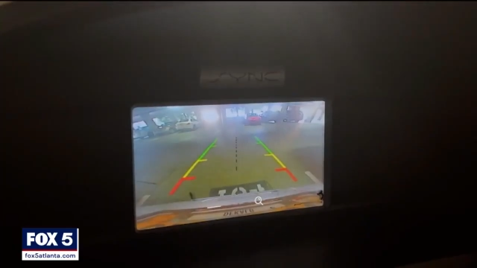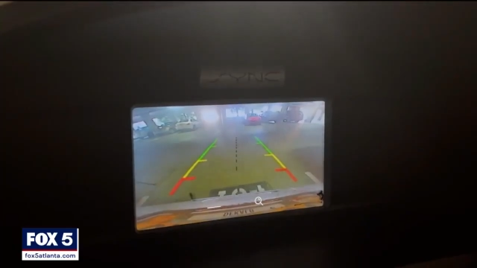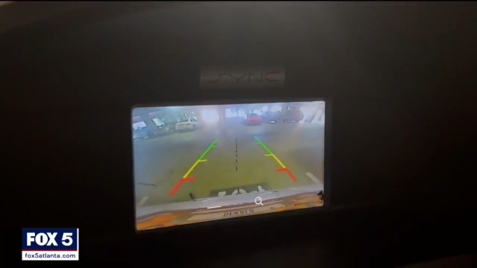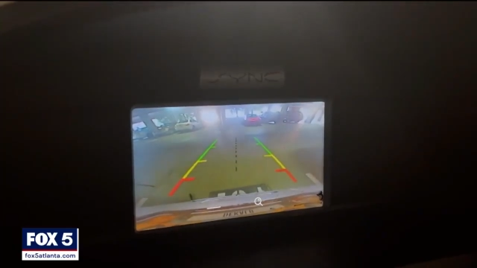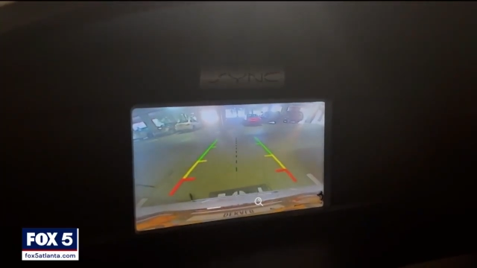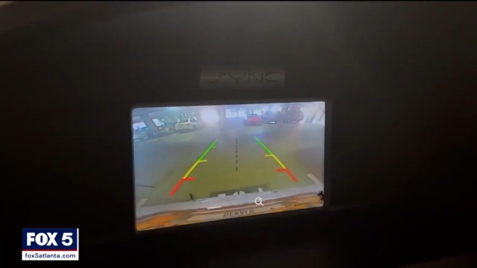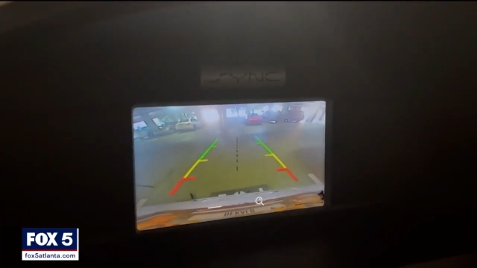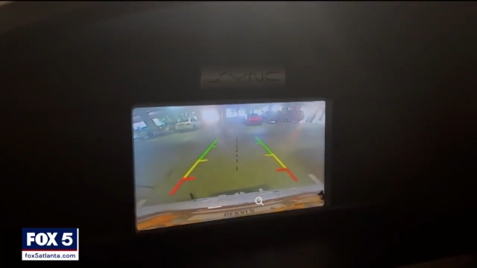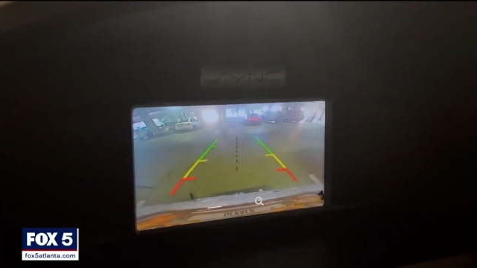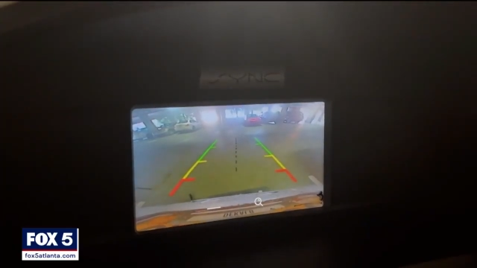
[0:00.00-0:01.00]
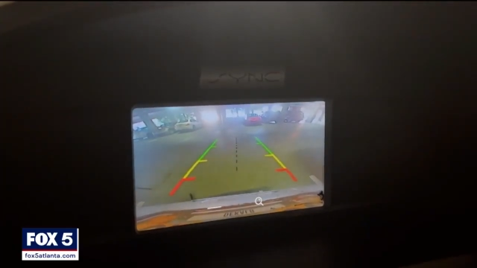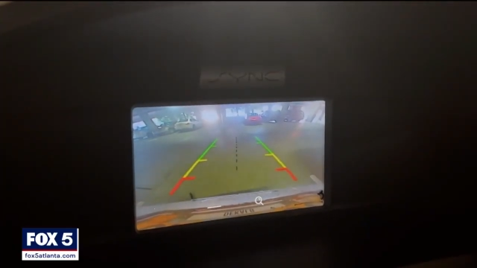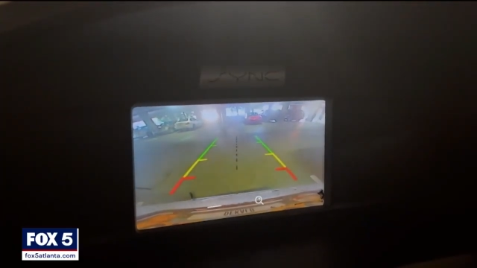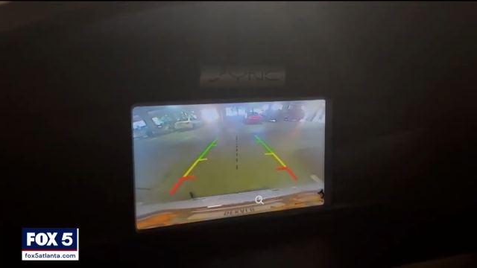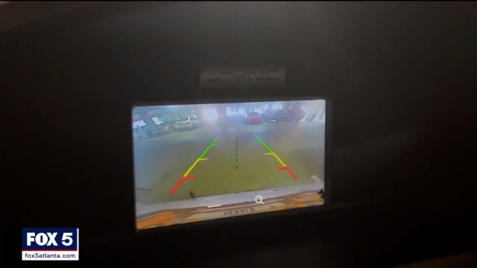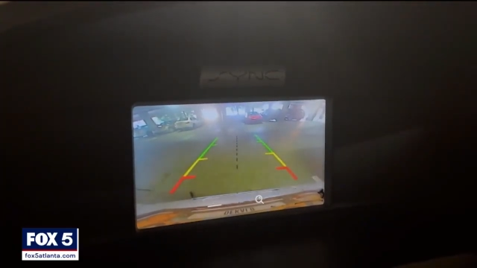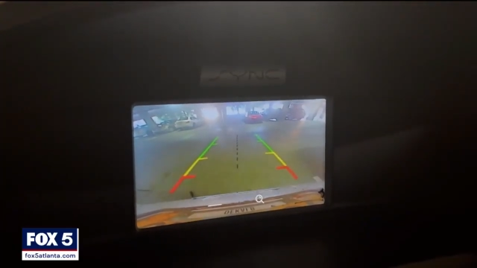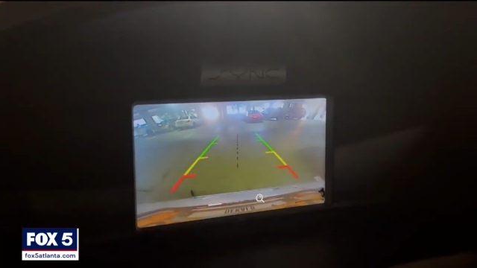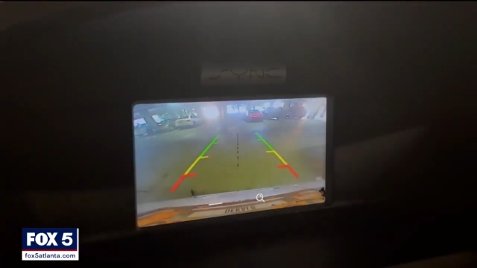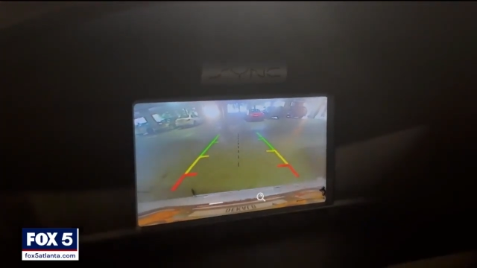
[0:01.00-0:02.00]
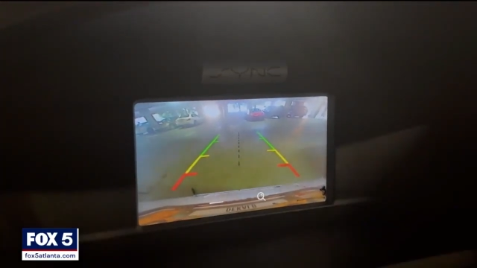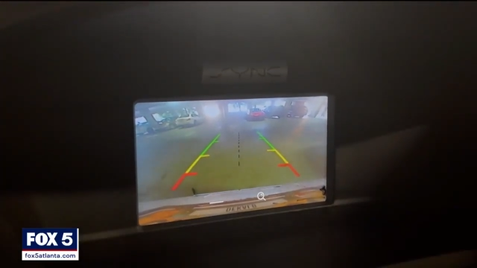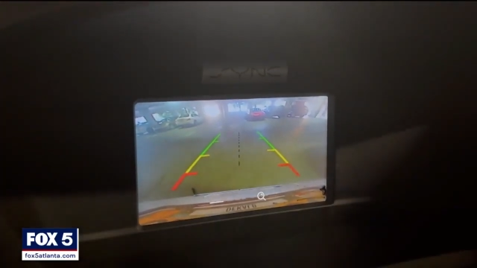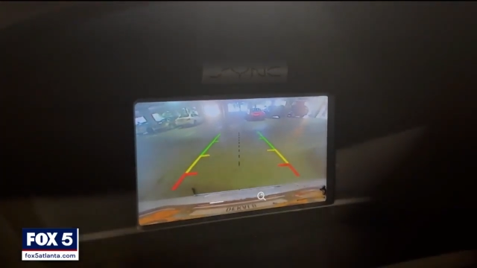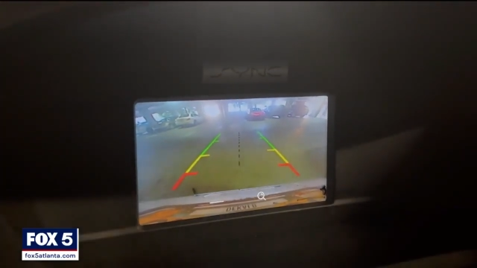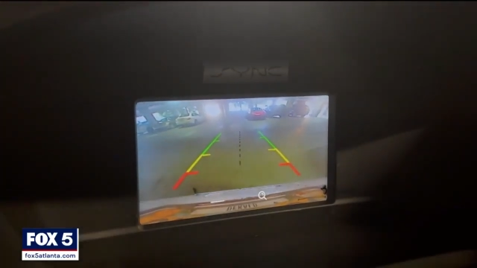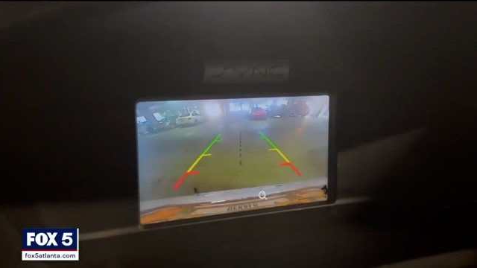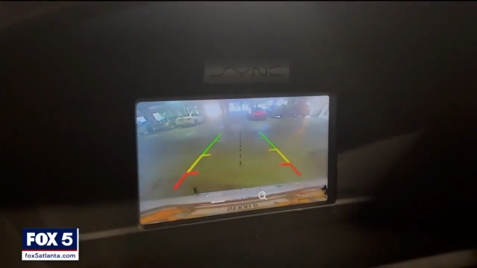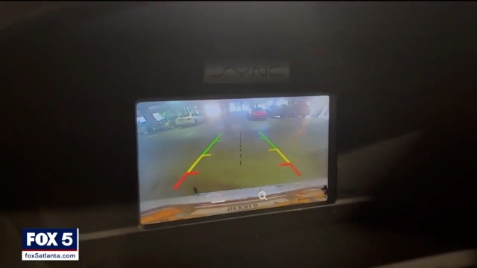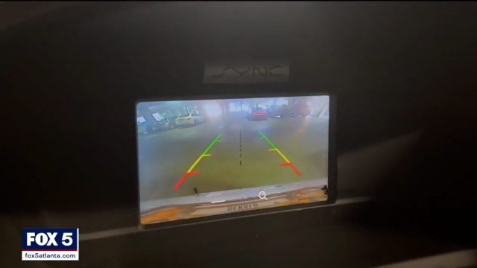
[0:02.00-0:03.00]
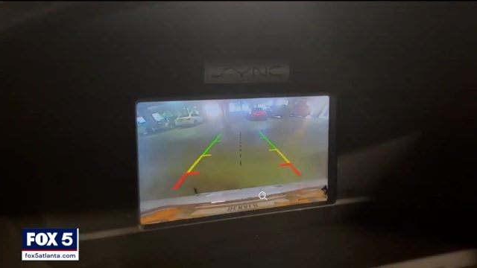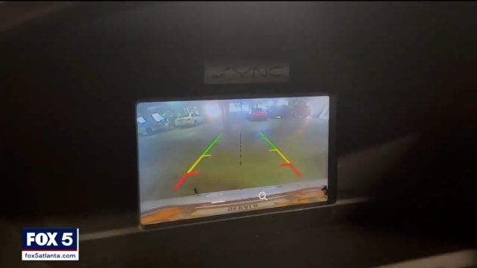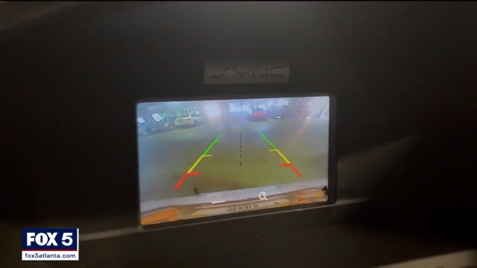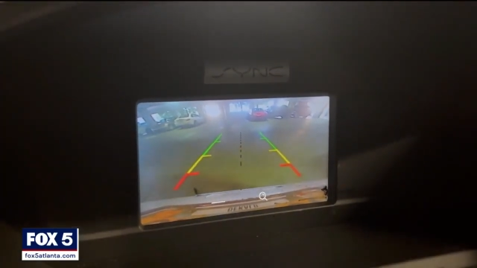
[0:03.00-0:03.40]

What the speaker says: No face is visible, so there are no lips to read.